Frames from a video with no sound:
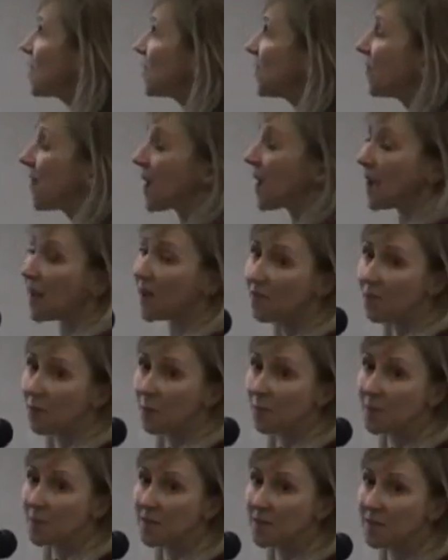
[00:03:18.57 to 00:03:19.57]
in the use of
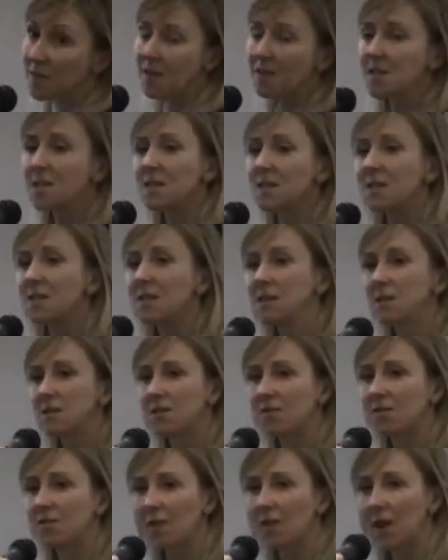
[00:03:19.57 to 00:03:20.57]
adverbs. It's nice to see
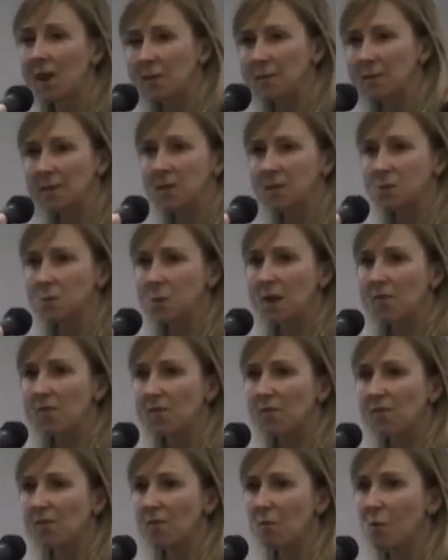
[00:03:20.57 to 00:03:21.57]
the development as well
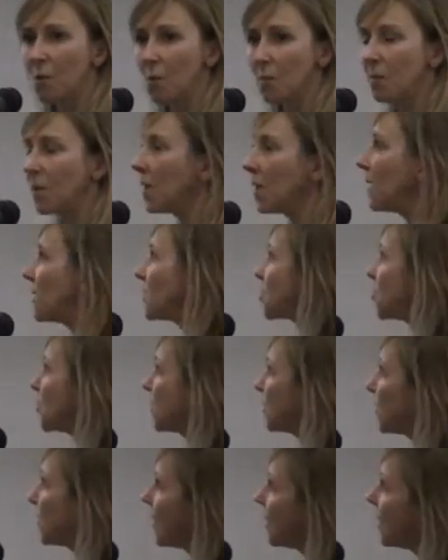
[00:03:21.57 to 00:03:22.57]
of a form.
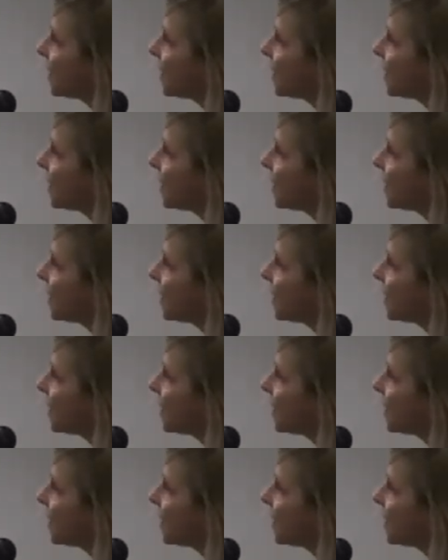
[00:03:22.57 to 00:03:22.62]
So